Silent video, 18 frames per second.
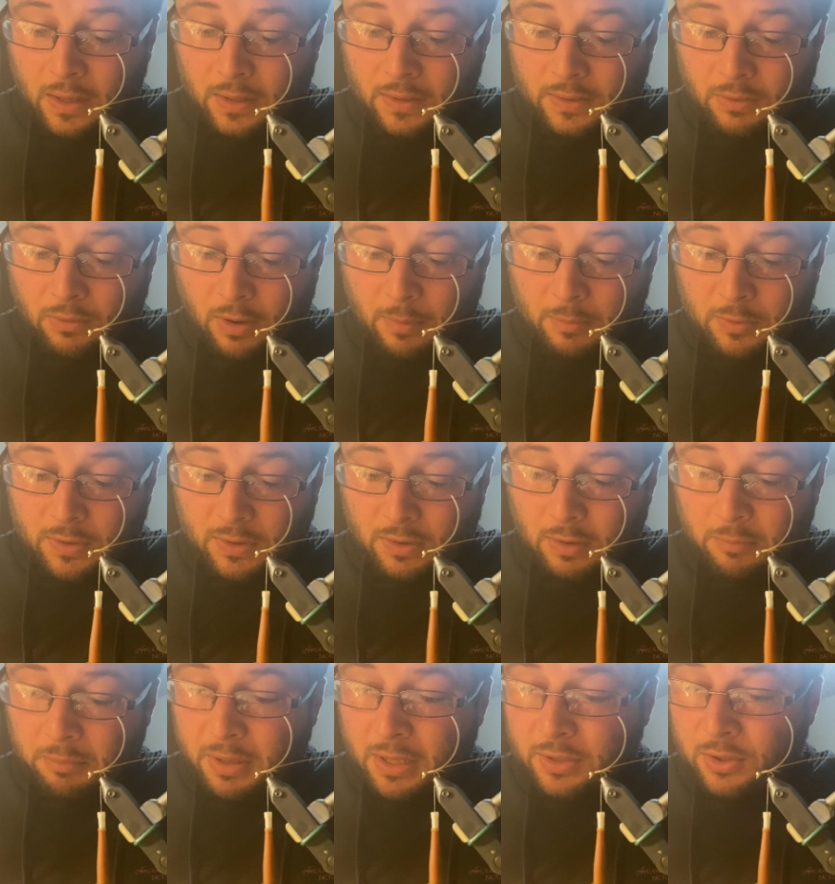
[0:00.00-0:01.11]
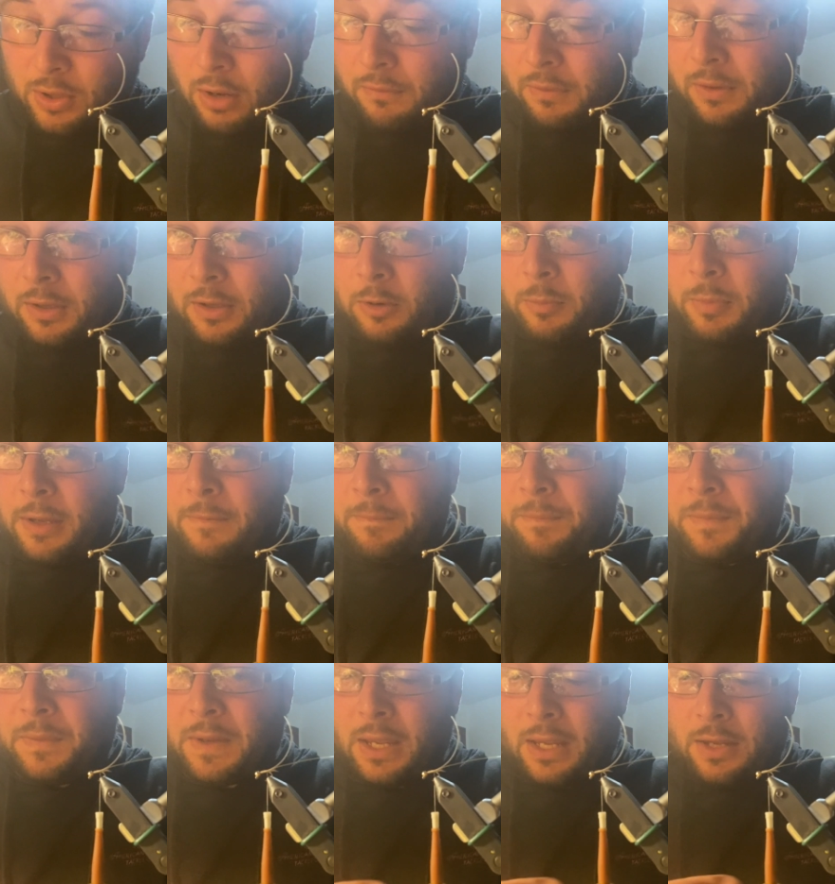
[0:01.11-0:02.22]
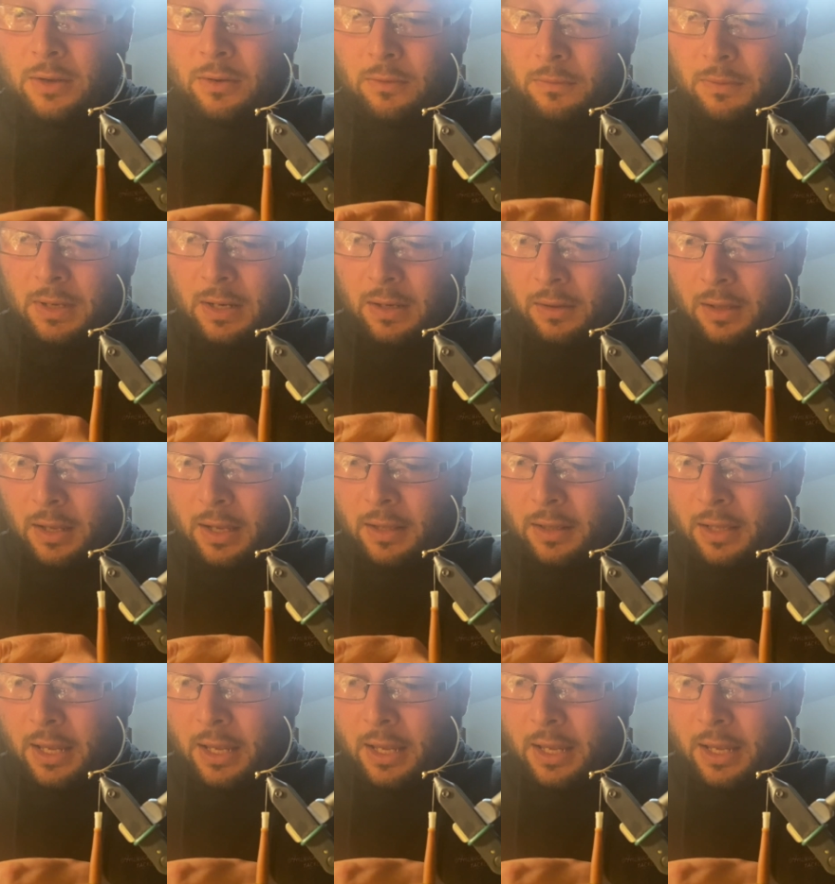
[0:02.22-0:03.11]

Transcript: So I'm just going to pinch off a little bit, okay? You don't need a lot.